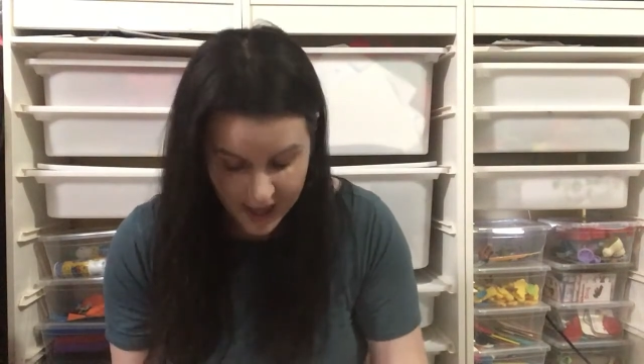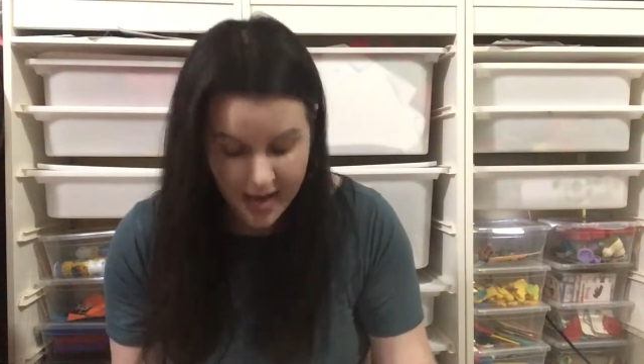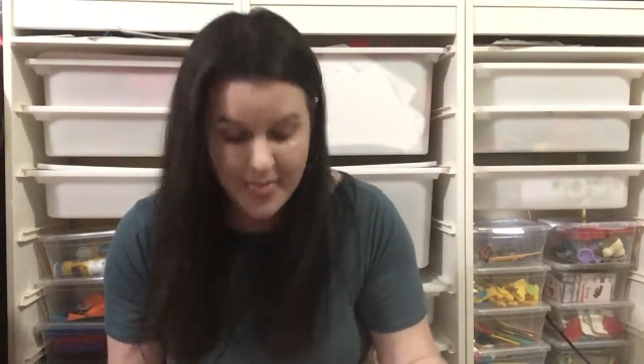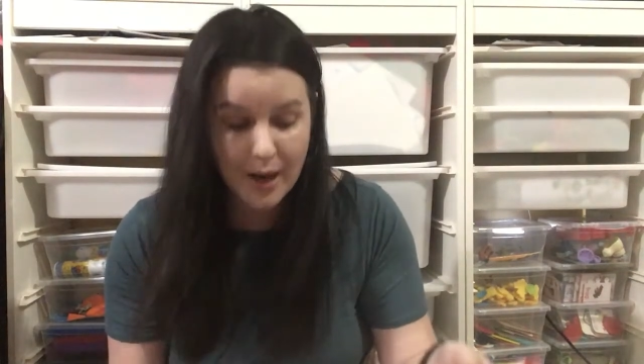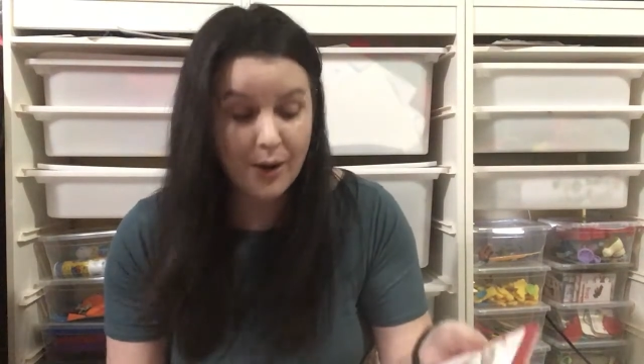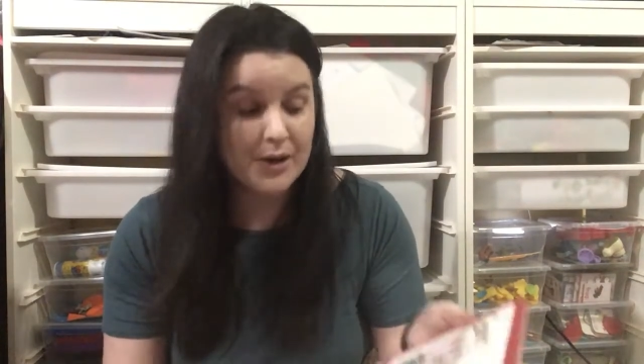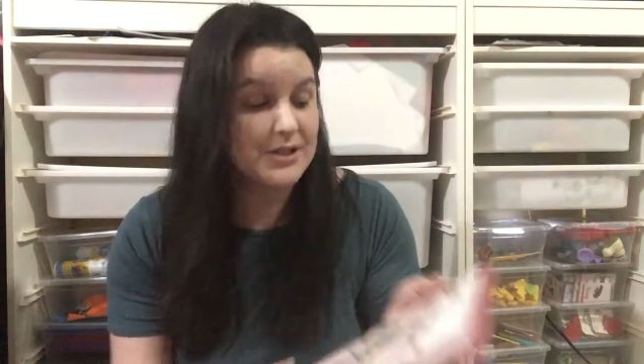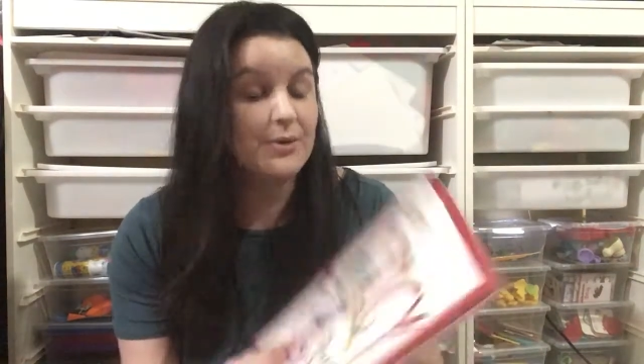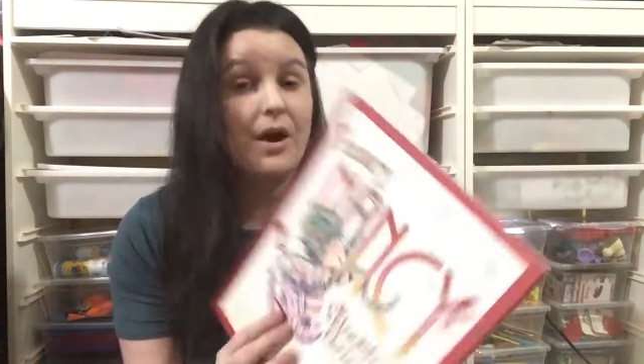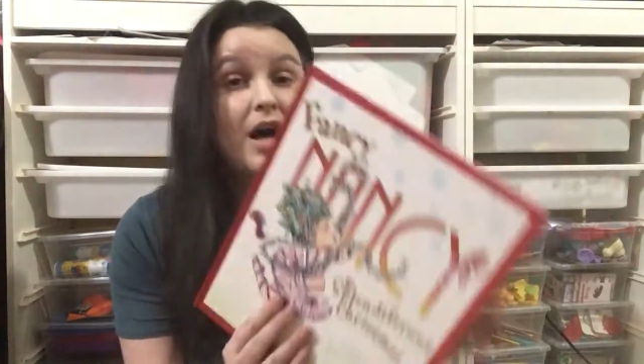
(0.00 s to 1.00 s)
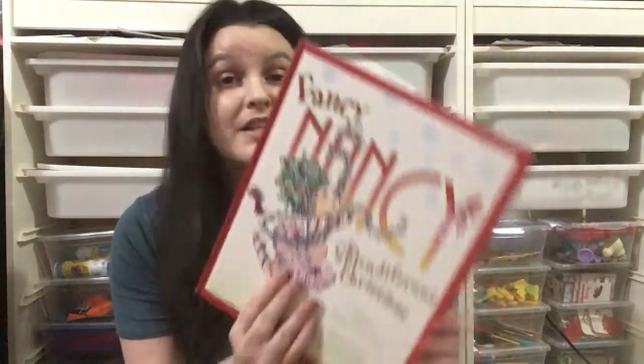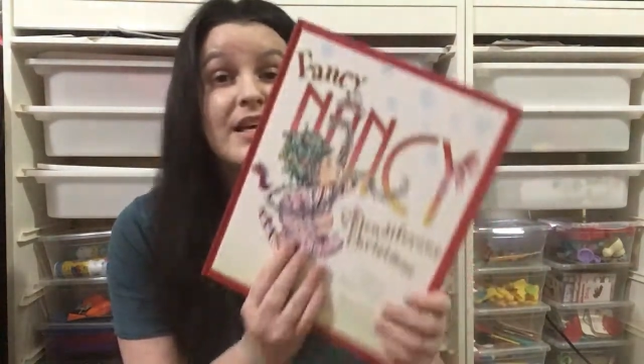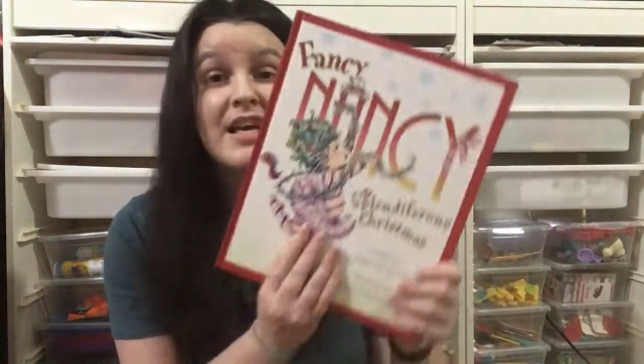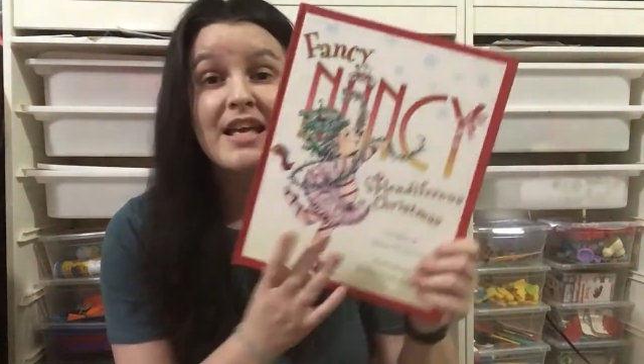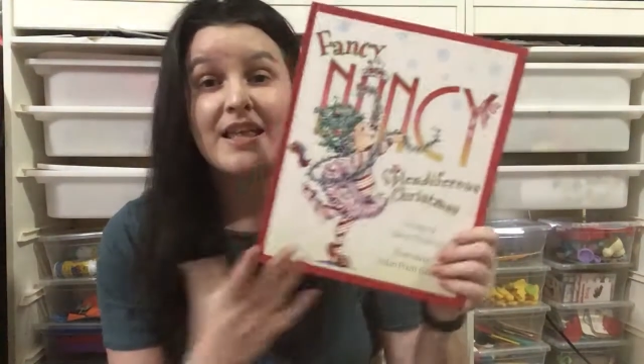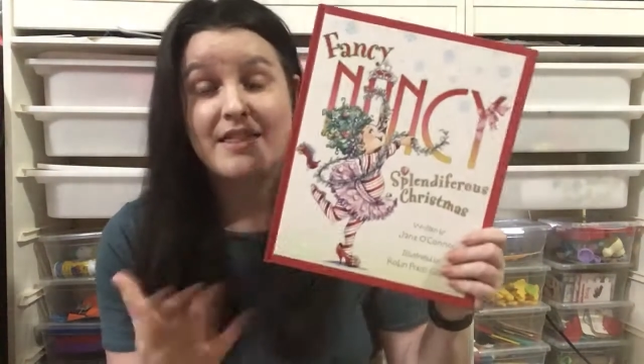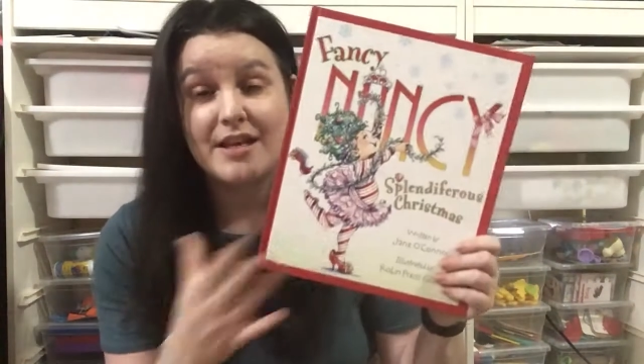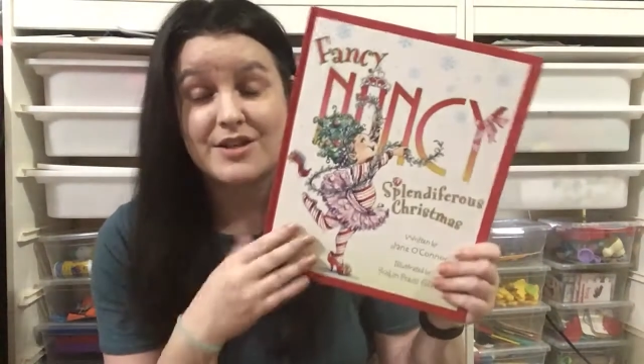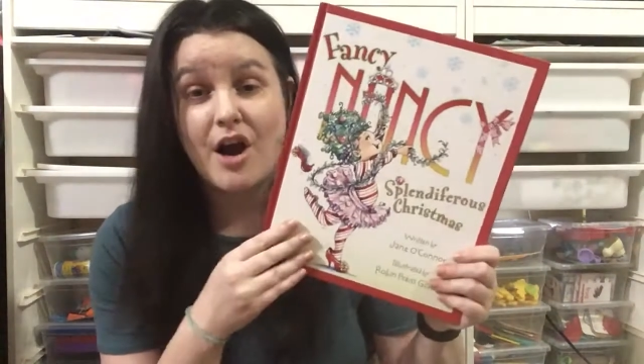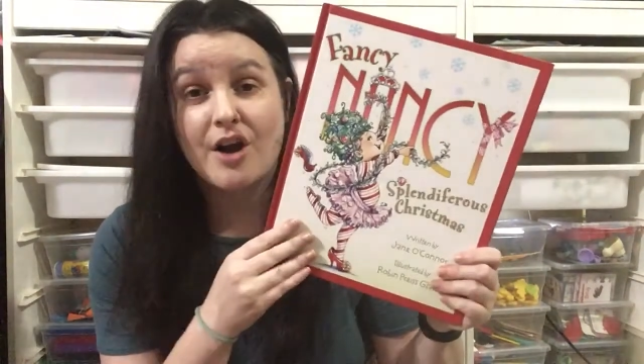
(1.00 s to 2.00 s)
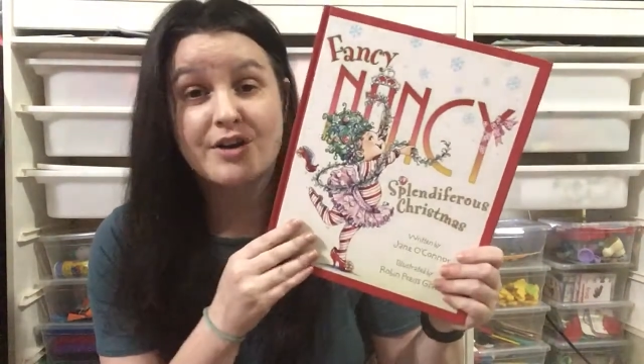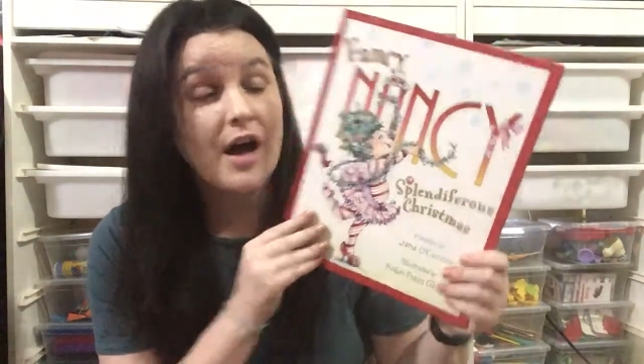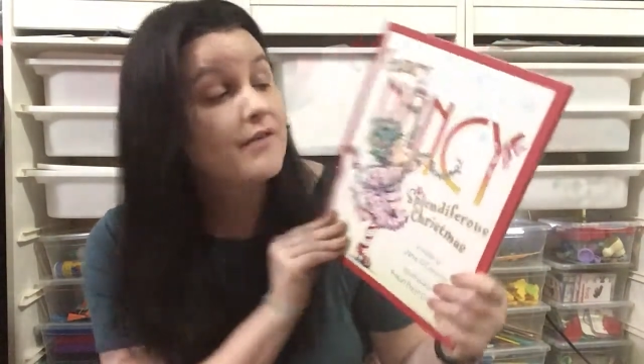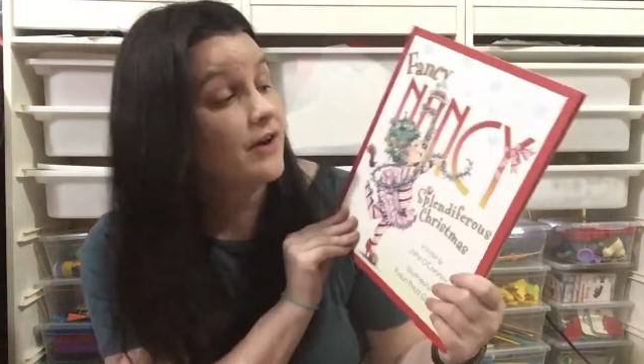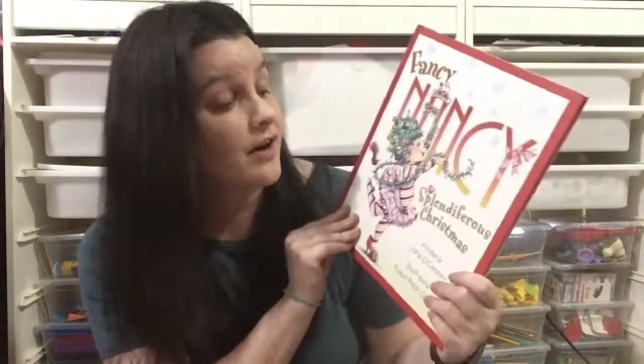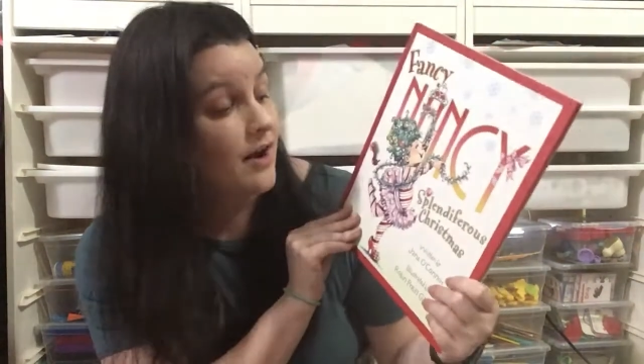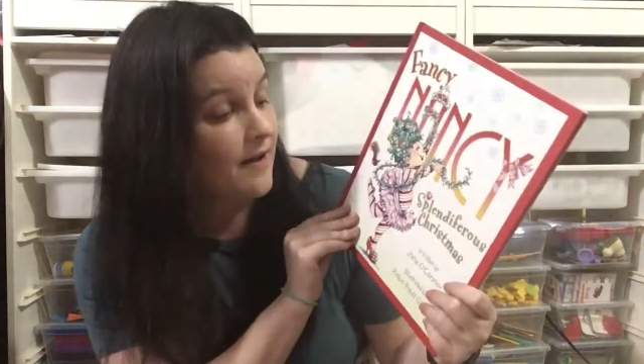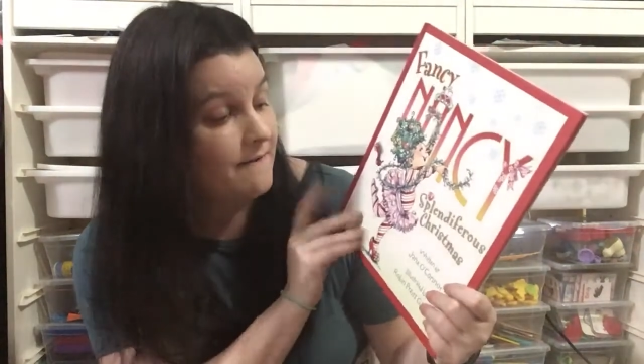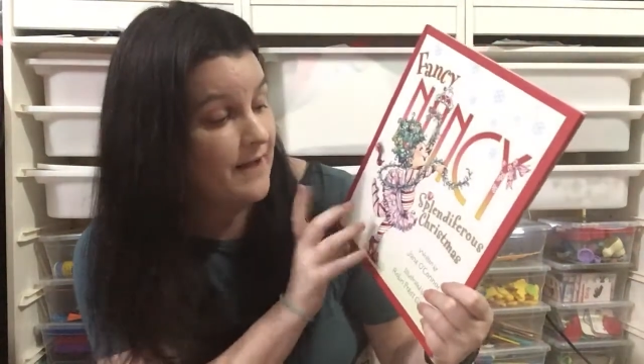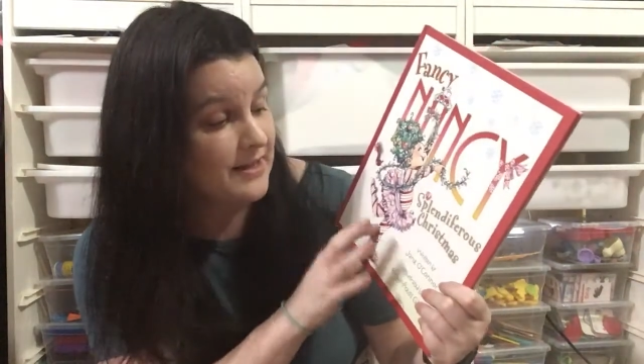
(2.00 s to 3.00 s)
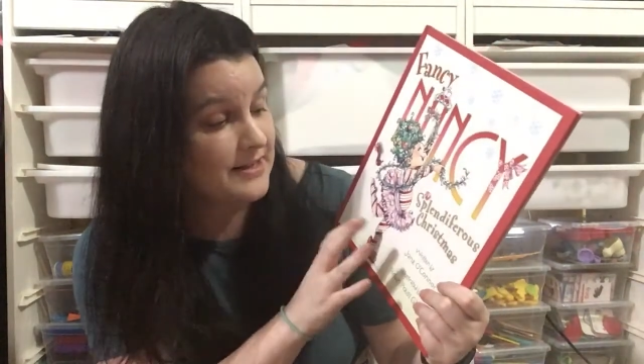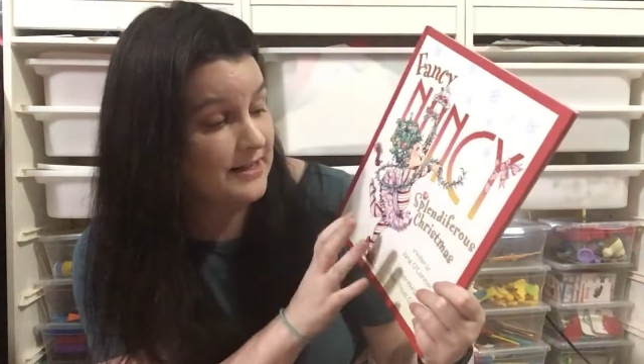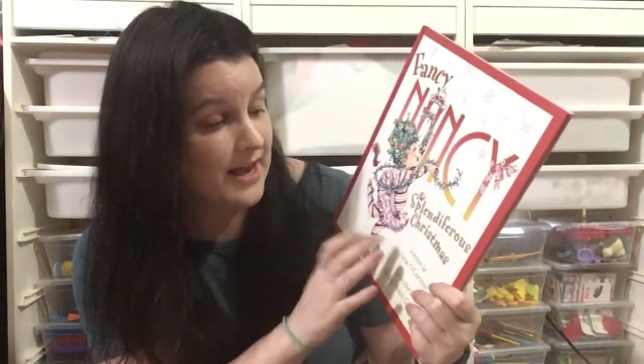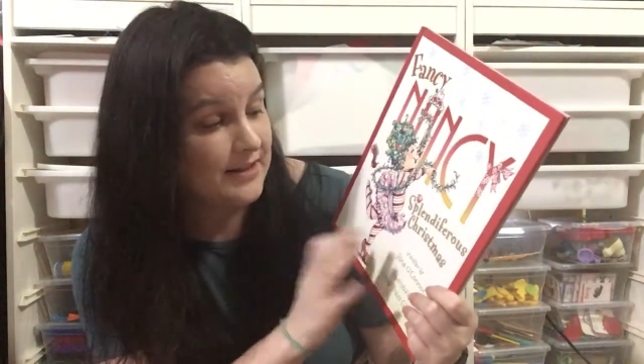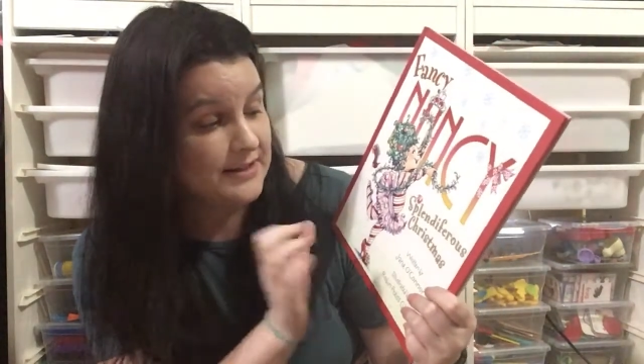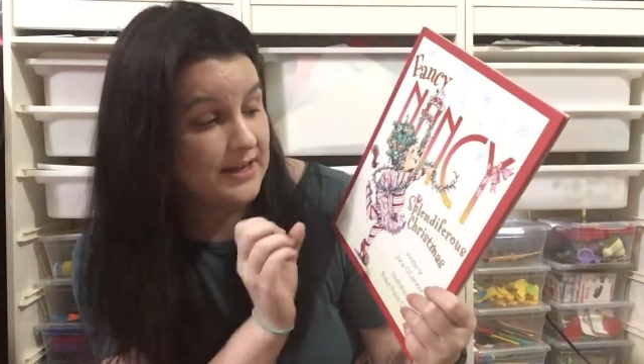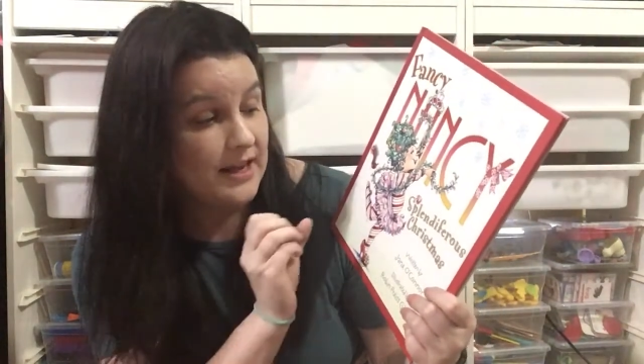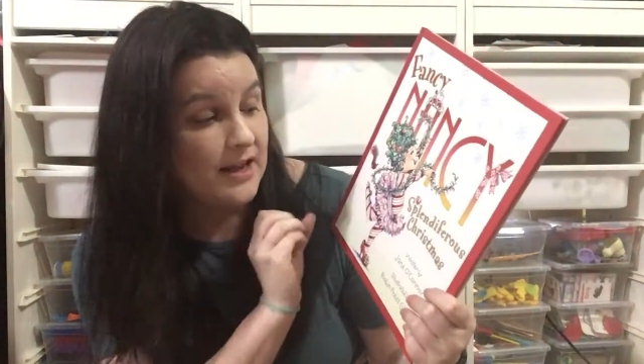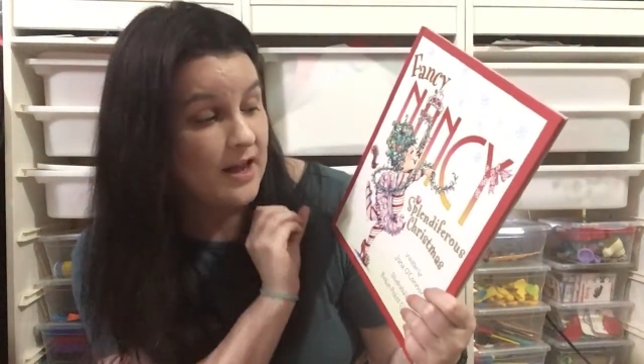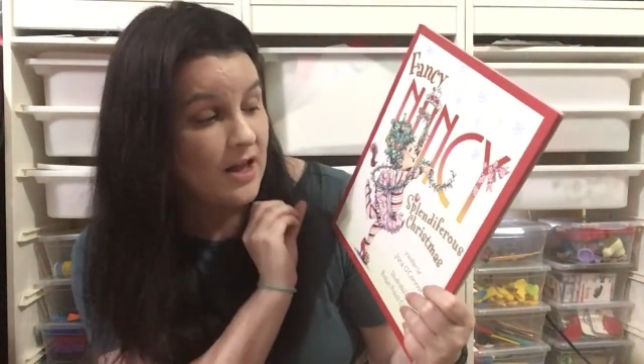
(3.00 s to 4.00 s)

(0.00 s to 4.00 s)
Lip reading: And then I also got this hardcover Fancy Nancy